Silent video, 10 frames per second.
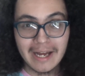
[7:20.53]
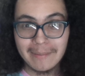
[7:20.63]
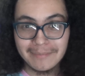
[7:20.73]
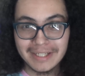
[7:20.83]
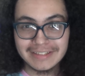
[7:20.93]

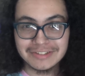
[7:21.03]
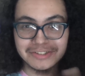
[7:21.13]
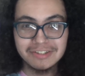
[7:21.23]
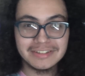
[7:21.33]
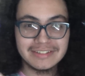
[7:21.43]
I'm not
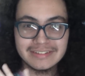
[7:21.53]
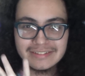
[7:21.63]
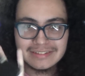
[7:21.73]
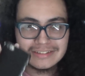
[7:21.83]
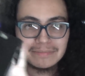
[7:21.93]
sure.
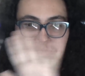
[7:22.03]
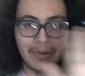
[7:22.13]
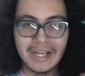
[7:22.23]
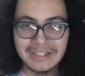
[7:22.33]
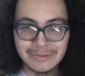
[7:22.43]
This is
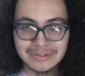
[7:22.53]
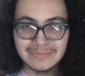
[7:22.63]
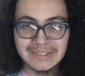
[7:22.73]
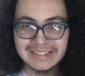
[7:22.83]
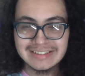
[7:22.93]
brand new to
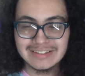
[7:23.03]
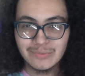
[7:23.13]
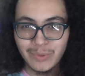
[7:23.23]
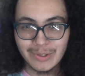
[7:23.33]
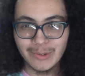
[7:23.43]
me. This is
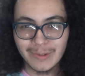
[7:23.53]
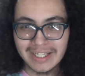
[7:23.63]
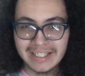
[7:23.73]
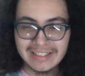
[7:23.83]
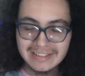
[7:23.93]
just weird,
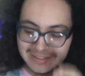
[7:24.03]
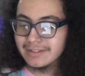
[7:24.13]
okay?